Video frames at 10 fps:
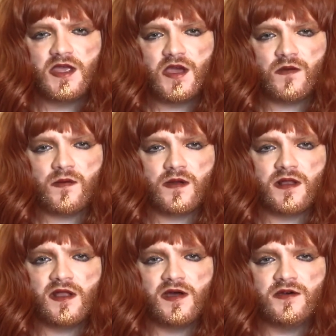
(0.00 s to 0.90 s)
We were
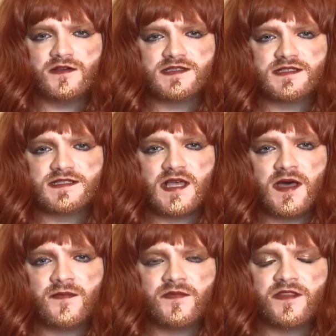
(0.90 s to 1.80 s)
close to
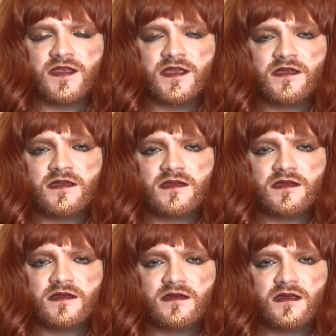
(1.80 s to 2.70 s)
something,
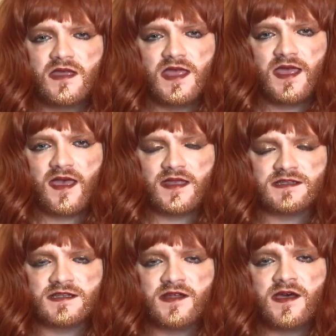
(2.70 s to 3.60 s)

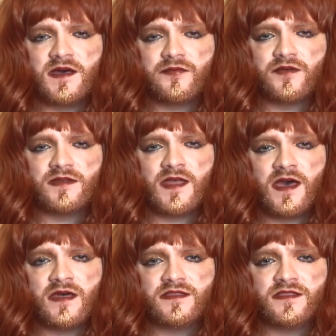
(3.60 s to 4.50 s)
ended up with
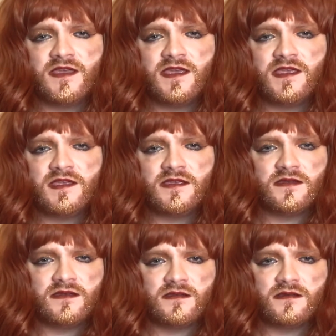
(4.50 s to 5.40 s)

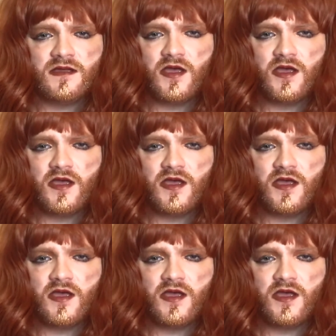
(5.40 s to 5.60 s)
nothing.